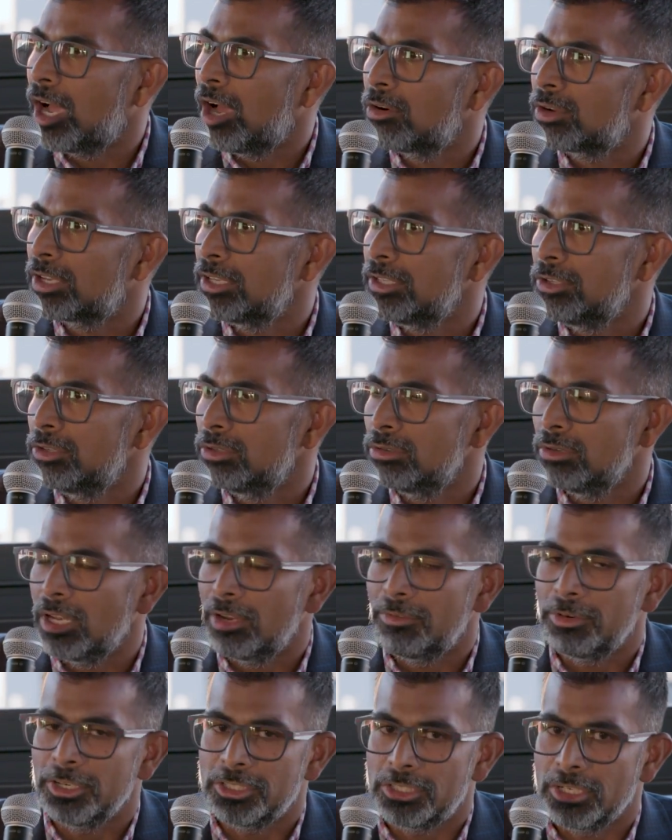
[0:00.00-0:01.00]
how can you
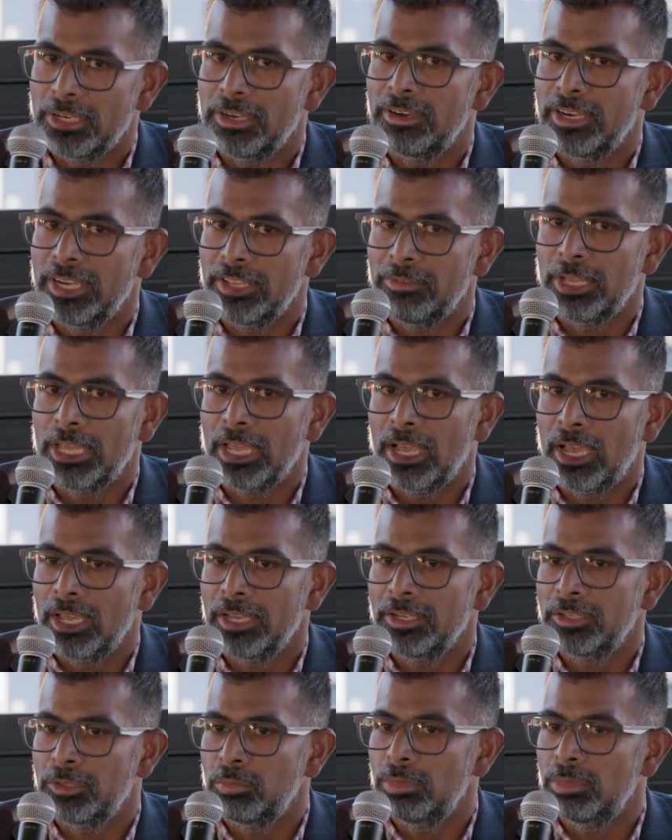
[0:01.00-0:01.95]
leverage generative AI